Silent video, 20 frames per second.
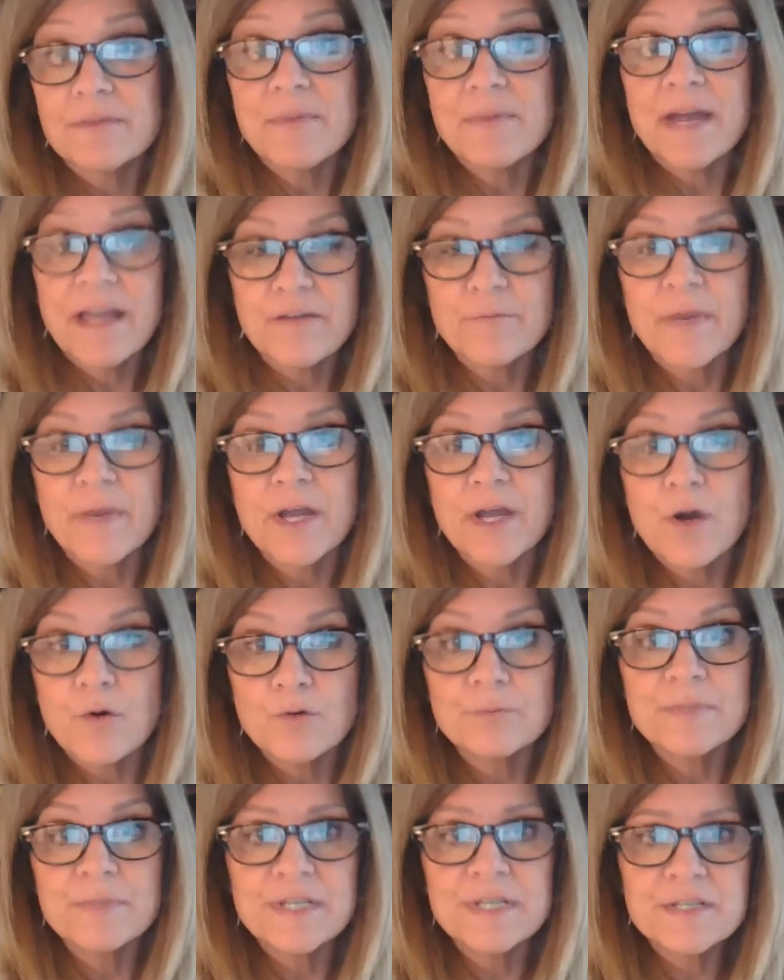I have my
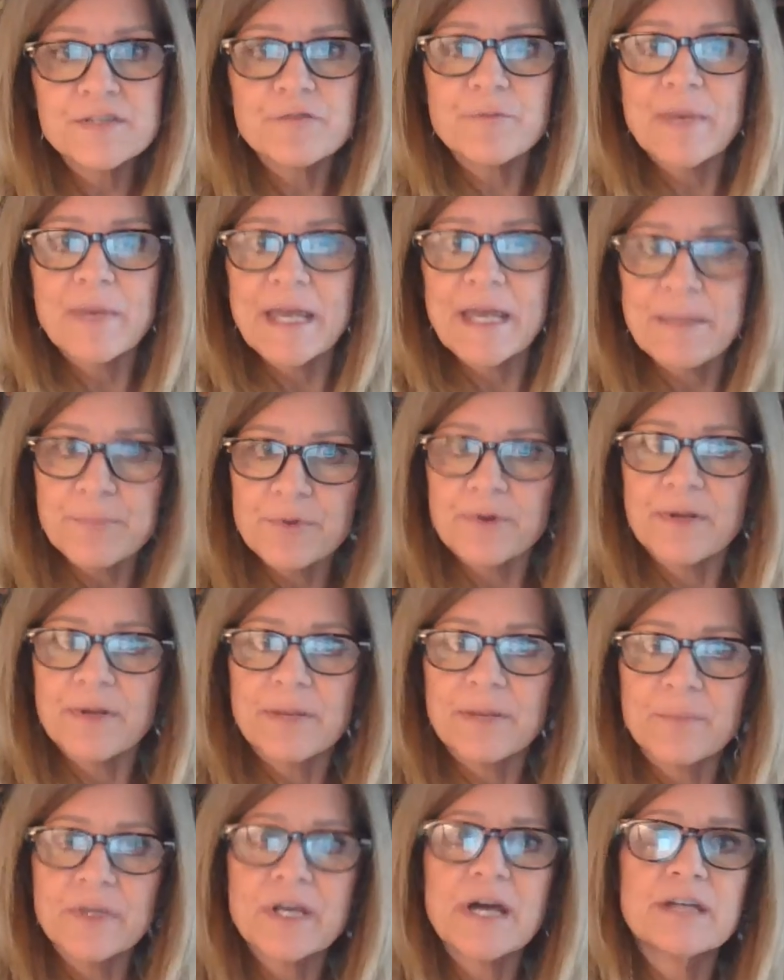own piece of paper and
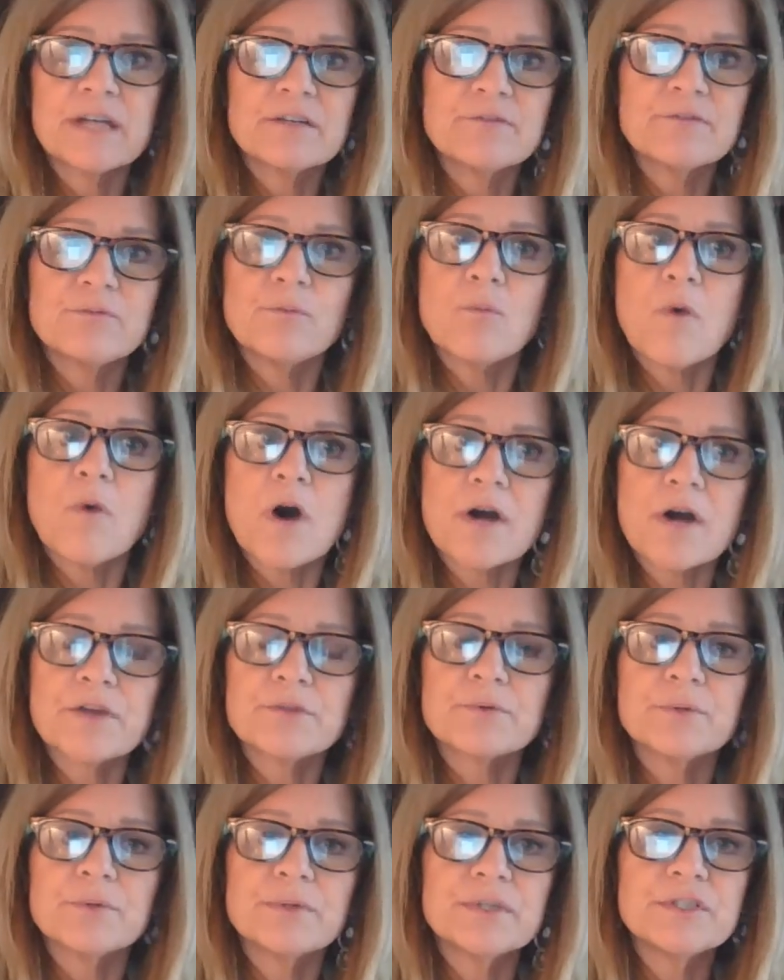we kind of walk
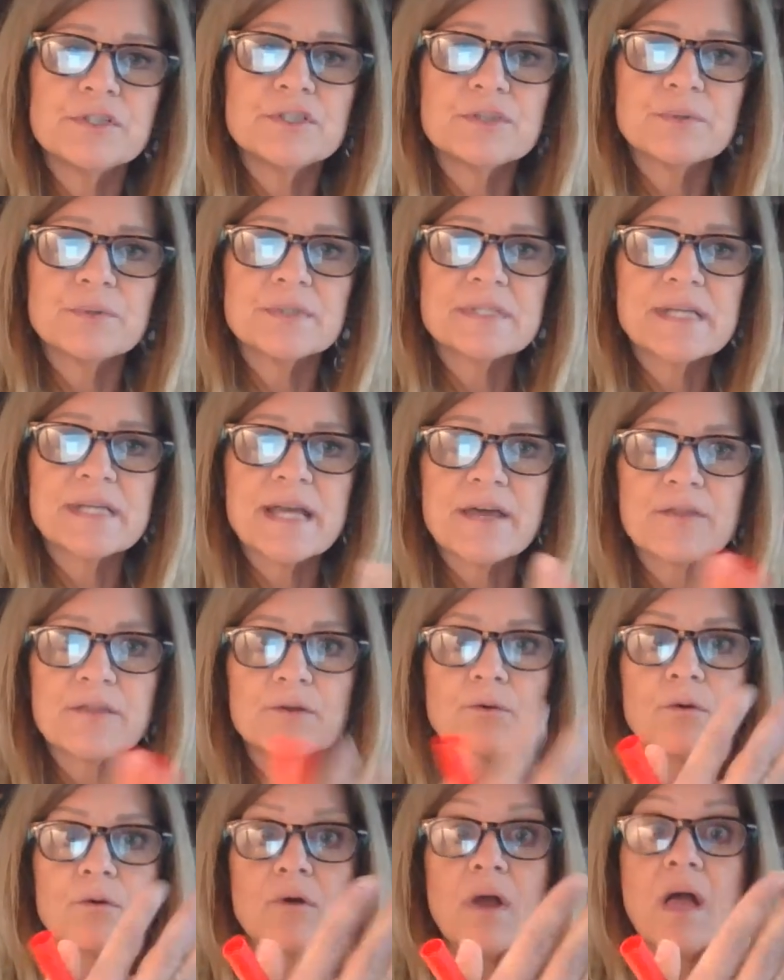through it and do it together,
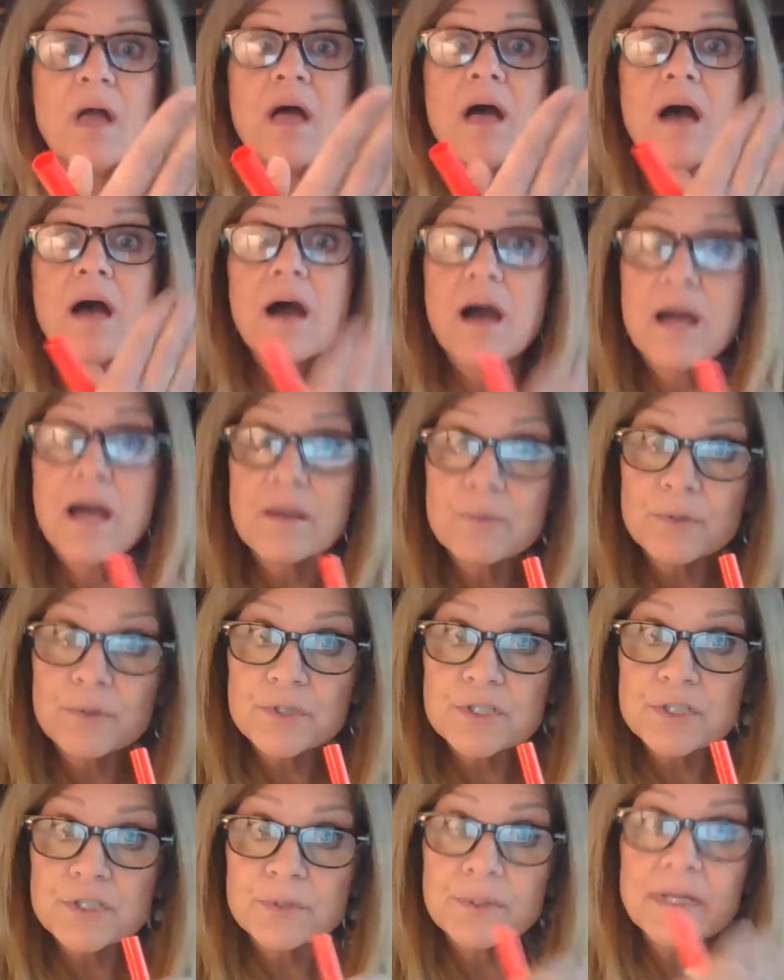or I will
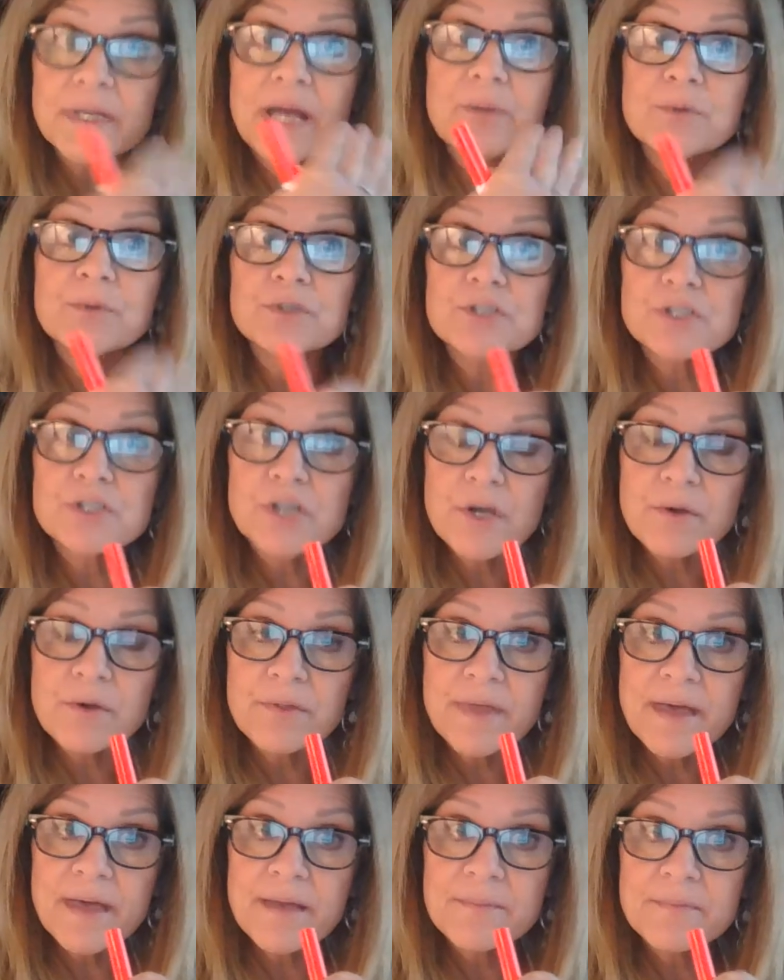do it, I will show
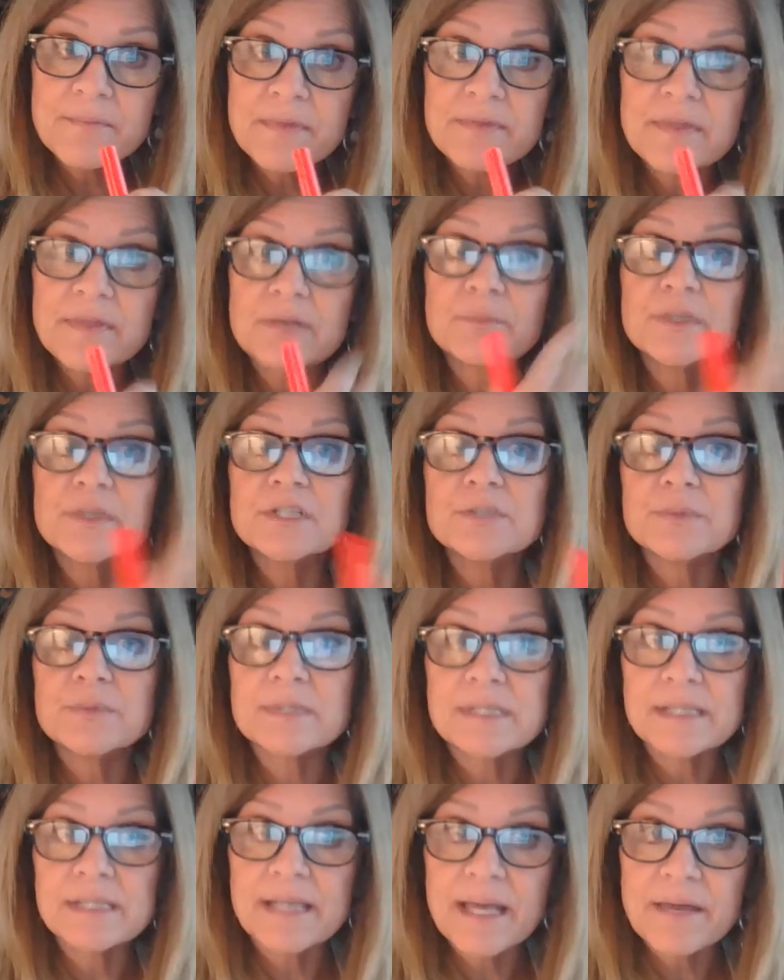them, then we do it
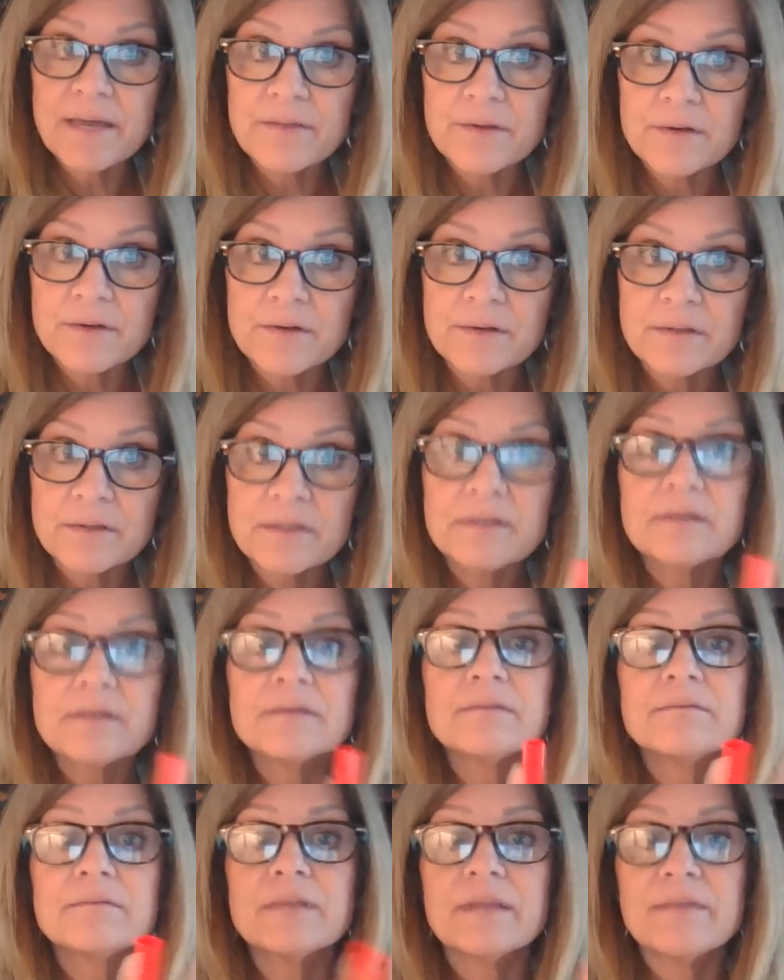together,
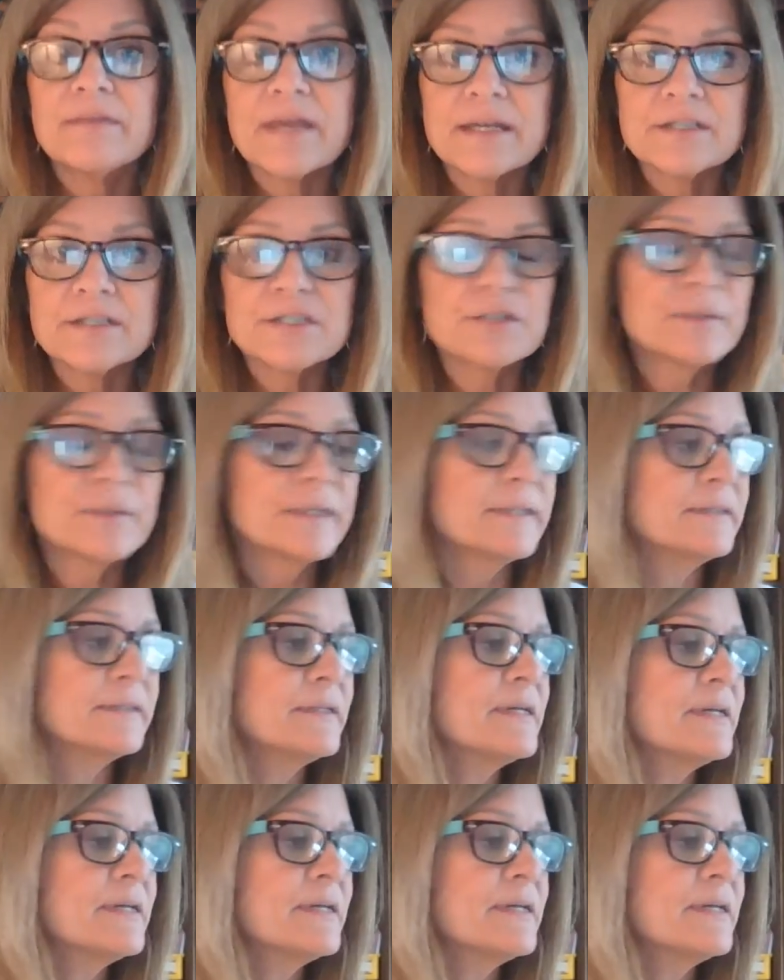then they do it.